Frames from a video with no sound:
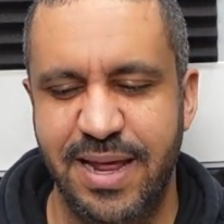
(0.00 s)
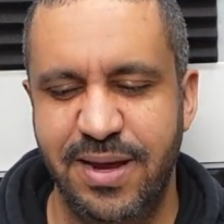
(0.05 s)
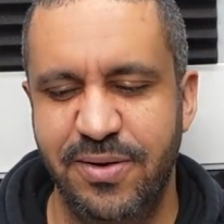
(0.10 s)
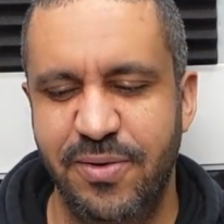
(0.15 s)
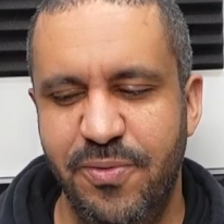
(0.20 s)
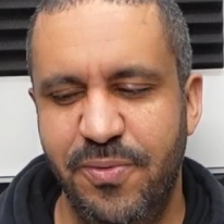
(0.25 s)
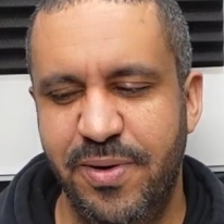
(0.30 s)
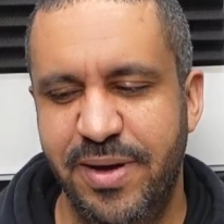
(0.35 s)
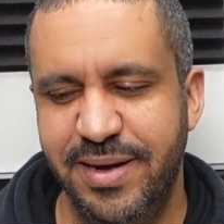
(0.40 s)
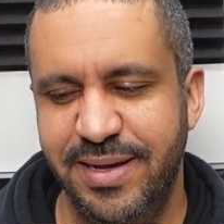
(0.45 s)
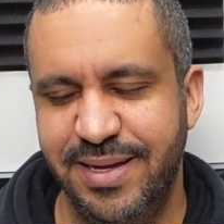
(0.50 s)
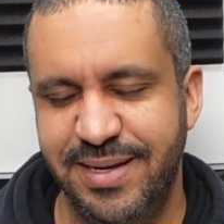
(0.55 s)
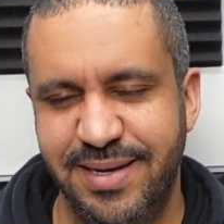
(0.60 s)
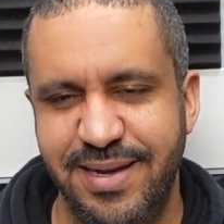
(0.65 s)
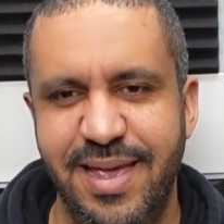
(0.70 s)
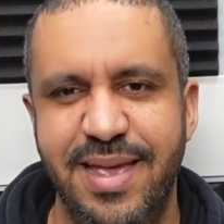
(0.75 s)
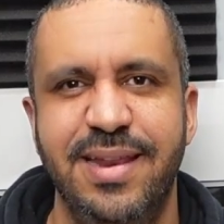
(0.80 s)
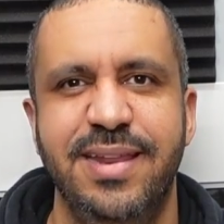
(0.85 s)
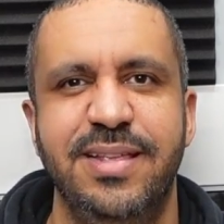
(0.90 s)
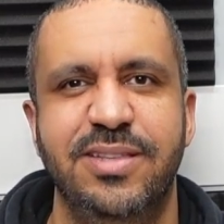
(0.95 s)
I want it
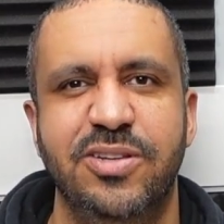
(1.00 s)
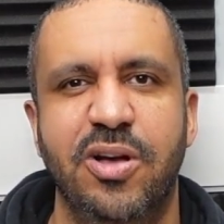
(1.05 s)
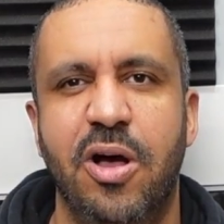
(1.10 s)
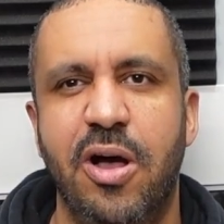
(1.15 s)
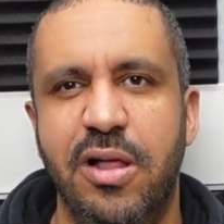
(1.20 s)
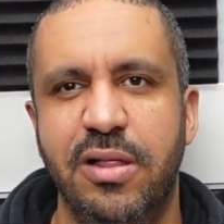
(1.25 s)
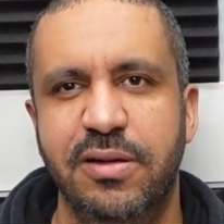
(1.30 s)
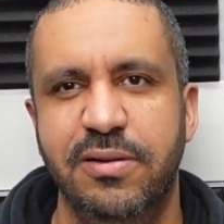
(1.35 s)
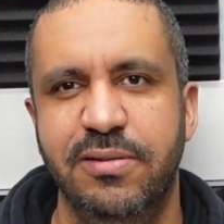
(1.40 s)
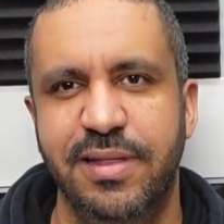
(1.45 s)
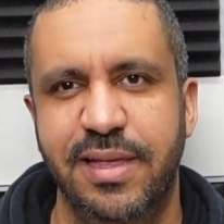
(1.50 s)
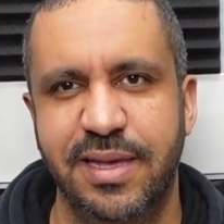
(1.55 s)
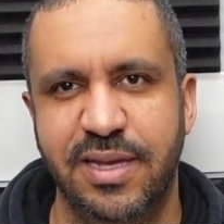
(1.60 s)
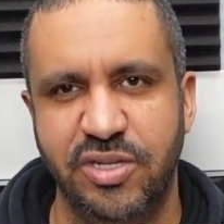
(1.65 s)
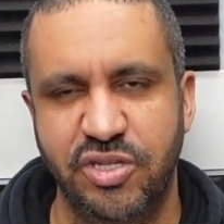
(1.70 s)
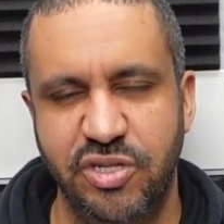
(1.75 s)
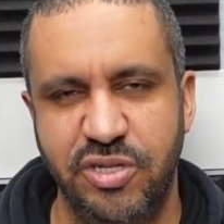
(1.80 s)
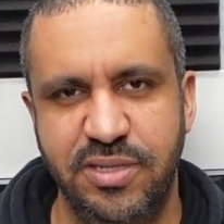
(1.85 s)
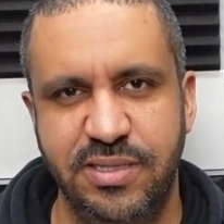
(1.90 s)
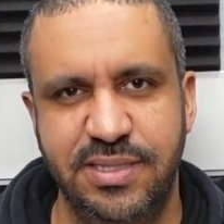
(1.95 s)
any taller, like
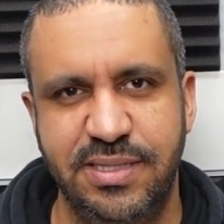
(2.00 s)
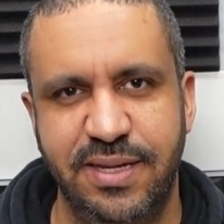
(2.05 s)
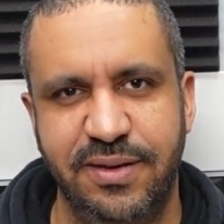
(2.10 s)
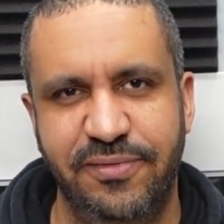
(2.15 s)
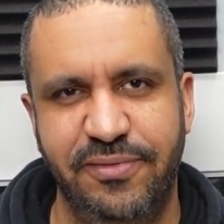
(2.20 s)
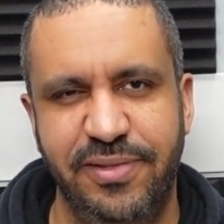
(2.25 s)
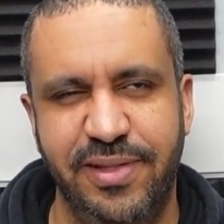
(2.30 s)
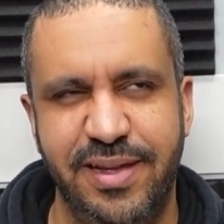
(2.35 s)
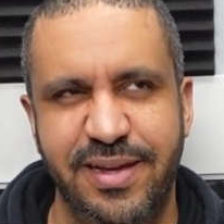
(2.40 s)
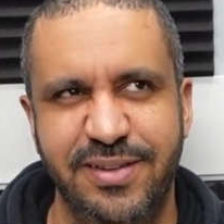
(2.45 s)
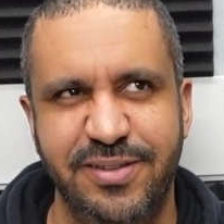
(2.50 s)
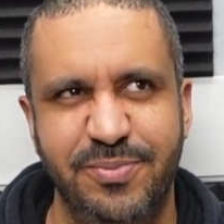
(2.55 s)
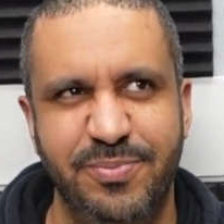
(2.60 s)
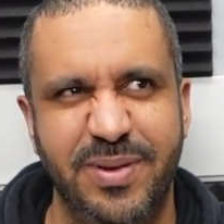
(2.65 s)
it should sit flush,